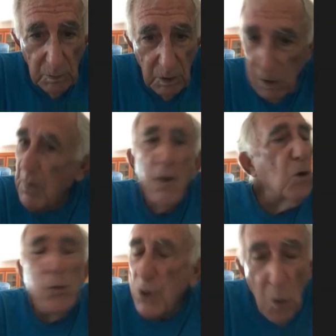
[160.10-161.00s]
yeah. No matter
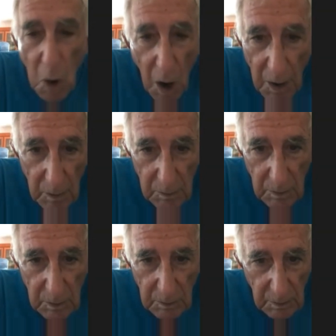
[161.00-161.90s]
who you are,
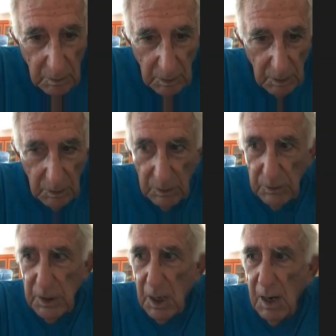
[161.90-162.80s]

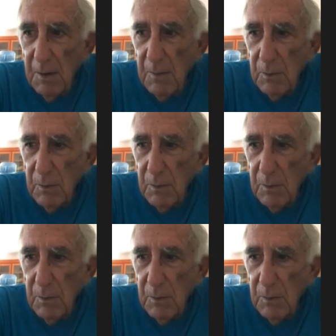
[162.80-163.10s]
the